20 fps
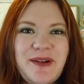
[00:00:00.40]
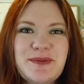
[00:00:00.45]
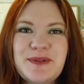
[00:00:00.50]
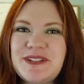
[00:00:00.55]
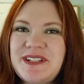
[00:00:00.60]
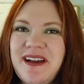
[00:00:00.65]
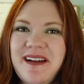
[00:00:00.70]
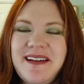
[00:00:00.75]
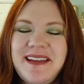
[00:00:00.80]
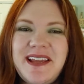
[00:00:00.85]
we're
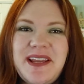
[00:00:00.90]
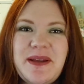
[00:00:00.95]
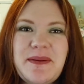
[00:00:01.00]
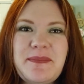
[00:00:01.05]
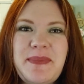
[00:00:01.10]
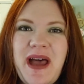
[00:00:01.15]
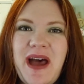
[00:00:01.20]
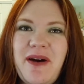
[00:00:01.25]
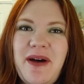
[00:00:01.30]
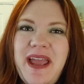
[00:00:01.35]
talking
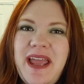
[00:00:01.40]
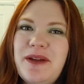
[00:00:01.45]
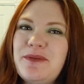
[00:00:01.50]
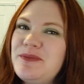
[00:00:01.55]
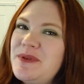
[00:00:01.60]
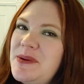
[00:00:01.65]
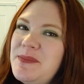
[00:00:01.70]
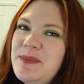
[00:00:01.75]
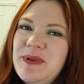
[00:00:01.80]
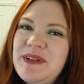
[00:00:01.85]
about a
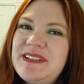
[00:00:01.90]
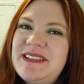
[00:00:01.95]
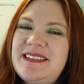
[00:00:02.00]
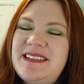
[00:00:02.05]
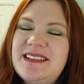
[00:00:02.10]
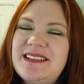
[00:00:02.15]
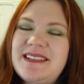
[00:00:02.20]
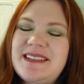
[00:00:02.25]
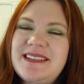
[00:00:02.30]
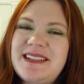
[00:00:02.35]

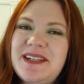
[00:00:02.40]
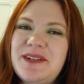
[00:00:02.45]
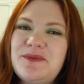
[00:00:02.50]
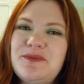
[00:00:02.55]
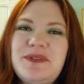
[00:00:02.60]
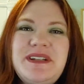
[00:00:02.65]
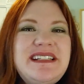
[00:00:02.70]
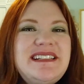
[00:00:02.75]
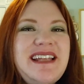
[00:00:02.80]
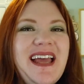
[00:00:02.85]
Rumpelstiltskin
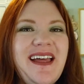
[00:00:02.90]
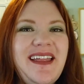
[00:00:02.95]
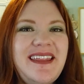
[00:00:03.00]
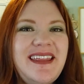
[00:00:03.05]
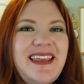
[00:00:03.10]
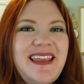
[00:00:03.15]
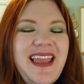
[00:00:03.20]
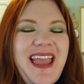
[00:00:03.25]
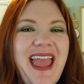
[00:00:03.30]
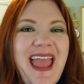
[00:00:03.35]

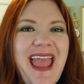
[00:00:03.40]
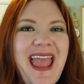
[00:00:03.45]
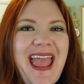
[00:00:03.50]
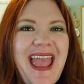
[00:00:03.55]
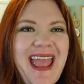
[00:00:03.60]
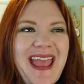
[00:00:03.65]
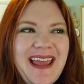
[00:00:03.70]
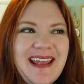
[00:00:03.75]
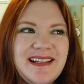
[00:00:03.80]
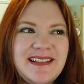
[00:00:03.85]
retelling
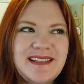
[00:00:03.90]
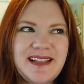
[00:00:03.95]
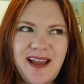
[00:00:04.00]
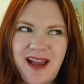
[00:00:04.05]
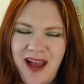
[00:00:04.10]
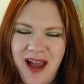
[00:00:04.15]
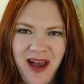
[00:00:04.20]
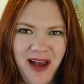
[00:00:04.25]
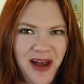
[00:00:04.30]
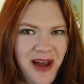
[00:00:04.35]
and
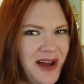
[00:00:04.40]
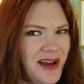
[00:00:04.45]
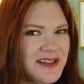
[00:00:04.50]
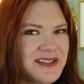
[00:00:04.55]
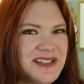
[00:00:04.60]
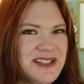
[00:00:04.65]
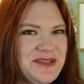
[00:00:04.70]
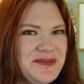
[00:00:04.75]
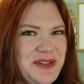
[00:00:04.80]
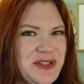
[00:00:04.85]
a
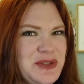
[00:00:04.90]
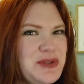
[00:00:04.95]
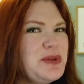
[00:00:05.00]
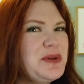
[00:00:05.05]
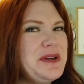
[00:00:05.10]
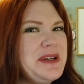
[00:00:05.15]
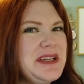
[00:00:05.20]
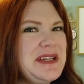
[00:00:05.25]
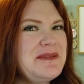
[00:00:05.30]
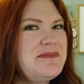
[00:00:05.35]
haunted
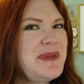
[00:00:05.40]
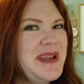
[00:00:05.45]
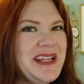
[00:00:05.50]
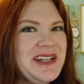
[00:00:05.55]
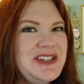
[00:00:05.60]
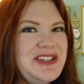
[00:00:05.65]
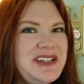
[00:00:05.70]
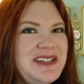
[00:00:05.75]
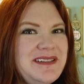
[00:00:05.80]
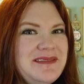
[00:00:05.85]
Victorian
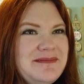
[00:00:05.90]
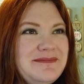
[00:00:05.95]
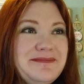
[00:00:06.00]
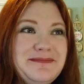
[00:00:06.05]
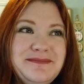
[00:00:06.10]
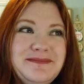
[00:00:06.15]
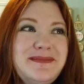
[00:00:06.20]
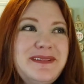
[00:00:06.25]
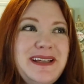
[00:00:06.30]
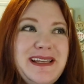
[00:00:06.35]
mansion.
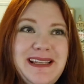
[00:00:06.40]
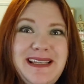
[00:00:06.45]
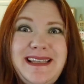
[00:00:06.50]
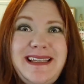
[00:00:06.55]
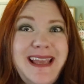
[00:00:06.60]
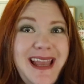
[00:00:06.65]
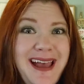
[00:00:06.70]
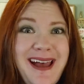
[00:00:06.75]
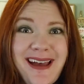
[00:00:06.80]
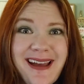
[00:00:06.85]

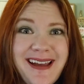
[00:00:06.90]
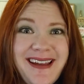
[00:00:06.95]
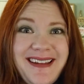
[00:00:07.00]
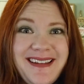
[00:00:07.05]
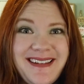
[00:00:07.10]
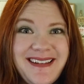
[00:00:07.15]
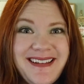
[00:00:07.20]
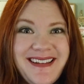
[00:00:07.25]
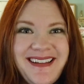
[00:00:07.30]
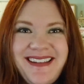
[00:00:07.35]
Yeah,
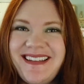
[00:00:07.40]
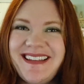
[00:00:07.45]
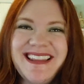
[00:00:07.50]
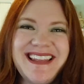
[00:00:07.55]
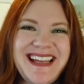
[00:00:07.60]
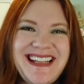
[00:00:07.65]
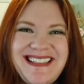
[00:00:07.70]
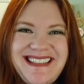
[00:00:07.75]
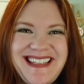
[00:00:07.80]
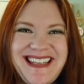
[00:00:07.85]

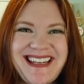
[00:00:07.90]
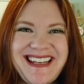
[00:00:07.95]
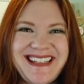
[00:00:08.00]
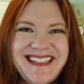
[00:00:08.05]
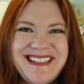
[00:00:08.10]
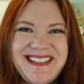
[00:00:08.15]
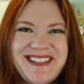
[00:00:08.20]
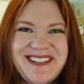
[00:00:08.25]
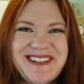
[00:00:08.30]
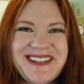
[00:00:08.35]
let's get
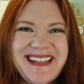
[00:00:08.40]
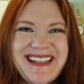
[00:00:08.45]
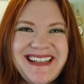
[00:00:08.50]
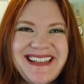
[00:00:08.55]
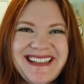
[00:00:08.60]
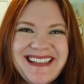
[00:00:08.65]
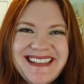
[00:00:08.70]
into it.